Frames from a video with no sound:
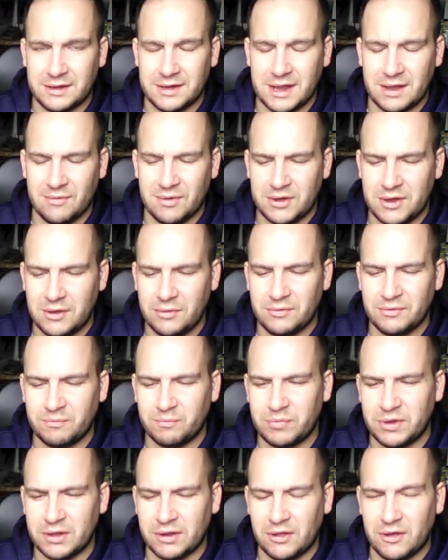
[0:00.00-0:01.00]
Now, I know
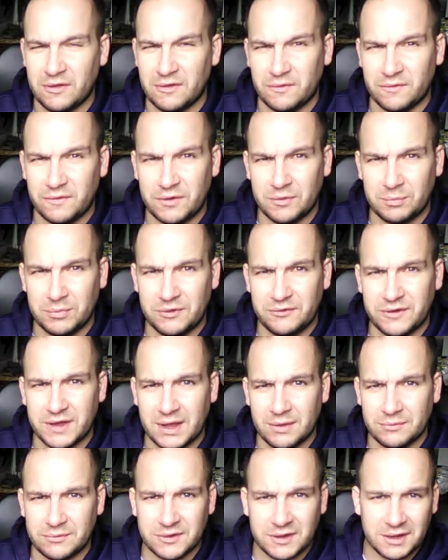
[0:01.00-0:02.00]
a lot of you will be
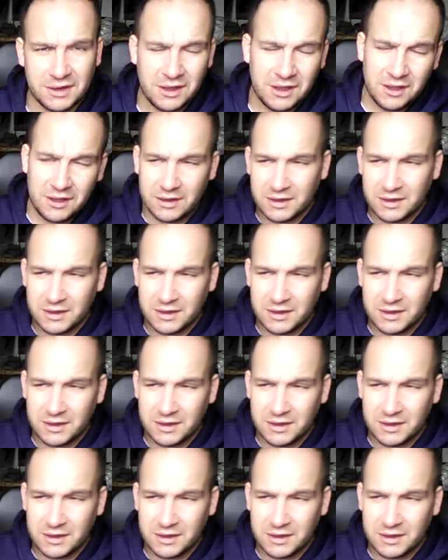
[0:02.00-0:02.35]
shouting,